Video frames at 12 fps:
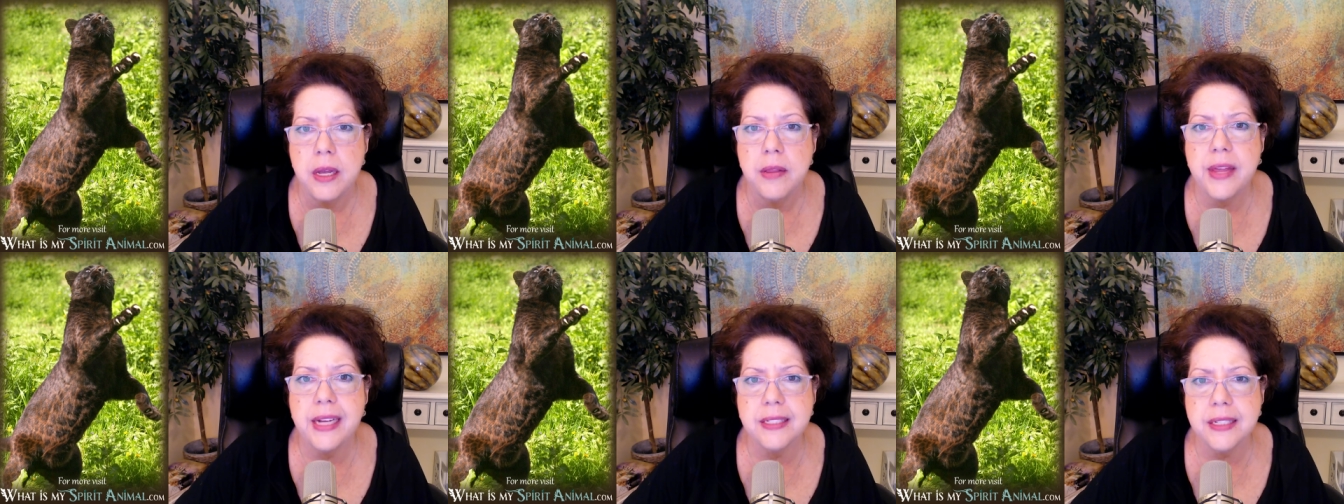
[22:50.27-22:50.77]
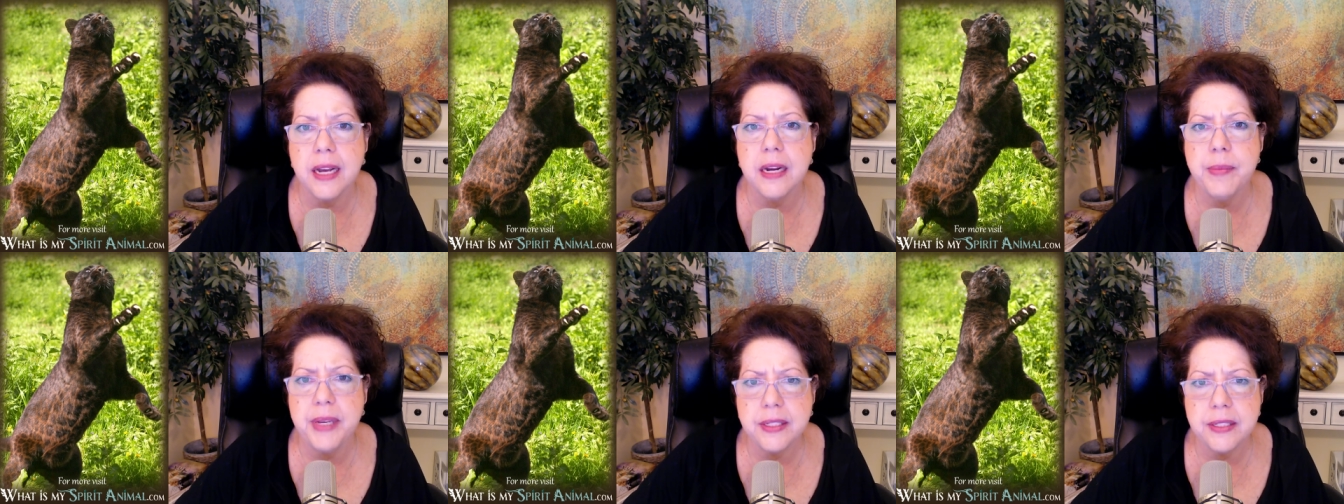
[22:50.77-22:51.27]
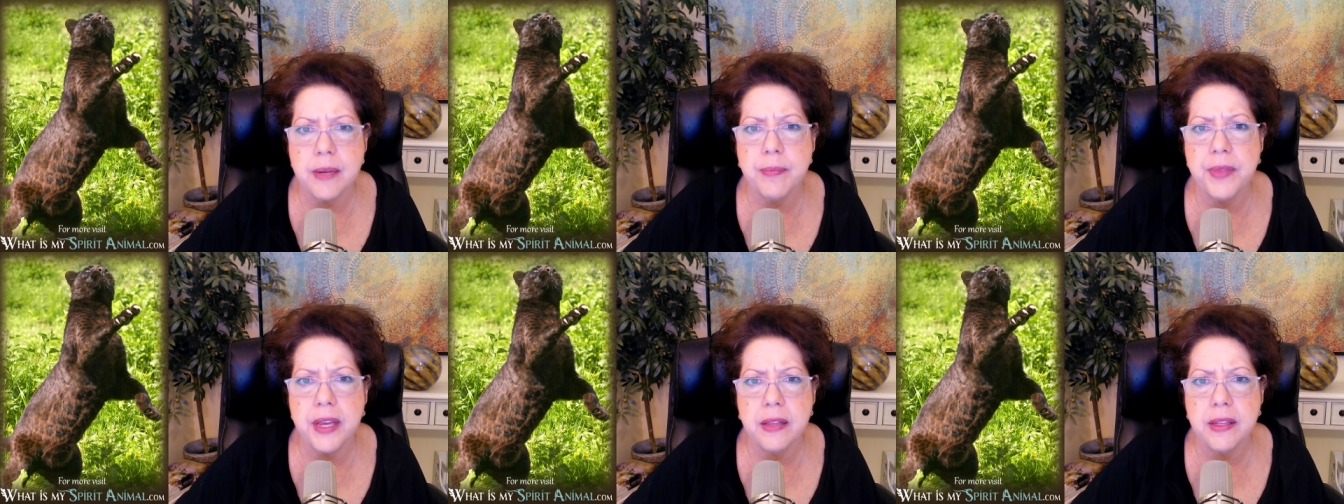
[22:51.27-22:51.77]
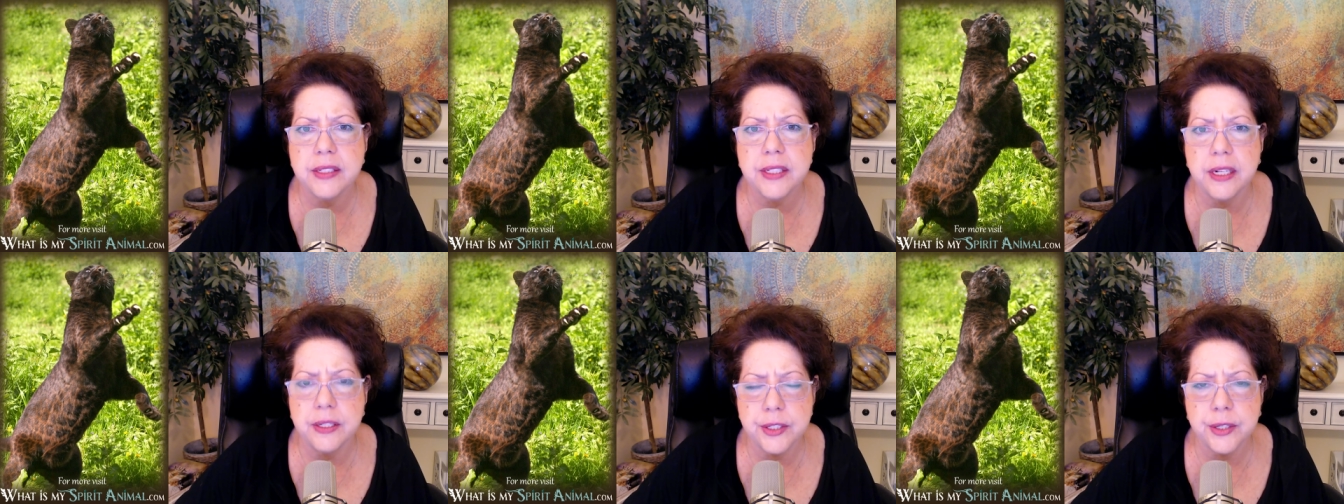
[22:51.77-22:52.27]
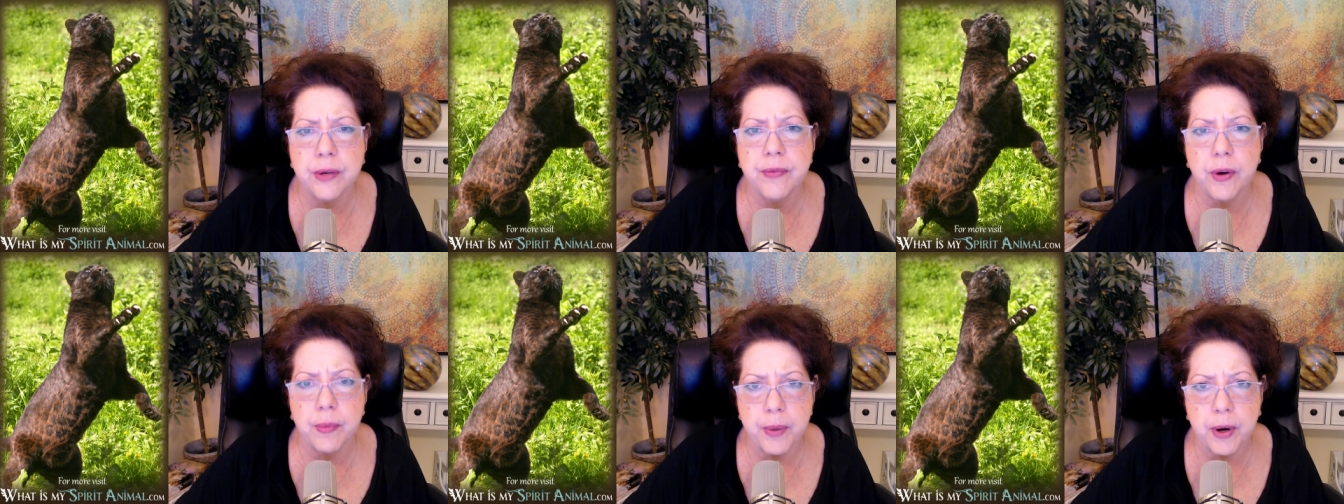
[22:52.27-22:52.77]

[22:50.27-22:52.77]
That's going to be something that's going to serve your